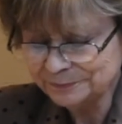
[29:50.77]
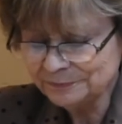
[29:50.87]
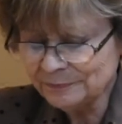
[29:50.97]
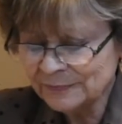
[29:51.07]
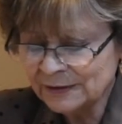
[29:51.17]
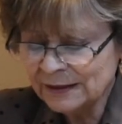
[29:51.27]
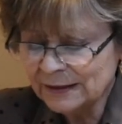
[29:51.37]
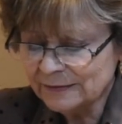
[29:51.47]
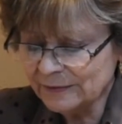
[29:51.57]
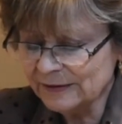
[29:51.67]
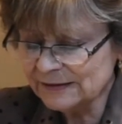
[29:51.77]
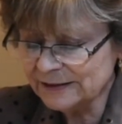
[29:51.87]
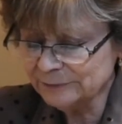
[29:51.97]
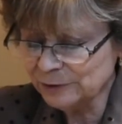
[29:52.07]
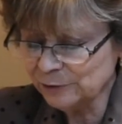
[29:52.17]
Let's
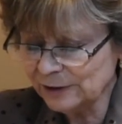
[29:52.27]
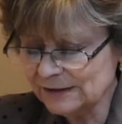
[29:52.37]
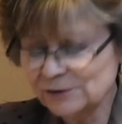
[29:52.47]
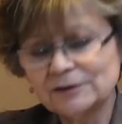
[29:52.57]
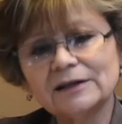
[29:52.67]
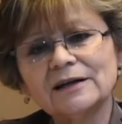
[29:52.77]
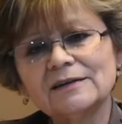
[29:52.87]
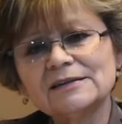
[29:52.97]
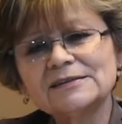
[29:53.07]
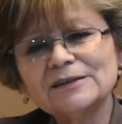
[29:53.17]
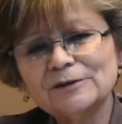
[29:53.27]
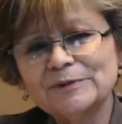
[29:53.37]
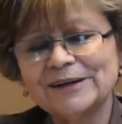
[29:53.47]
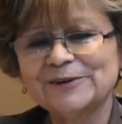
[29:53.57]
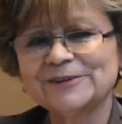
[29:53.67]
always have a thankful heart
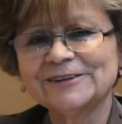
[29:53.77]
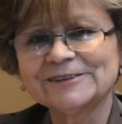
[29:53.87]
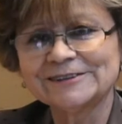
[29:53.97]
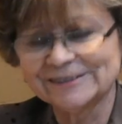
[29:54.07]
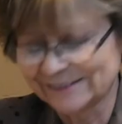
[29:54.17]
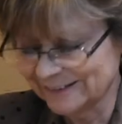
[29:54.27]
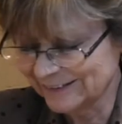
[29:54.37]
towards God,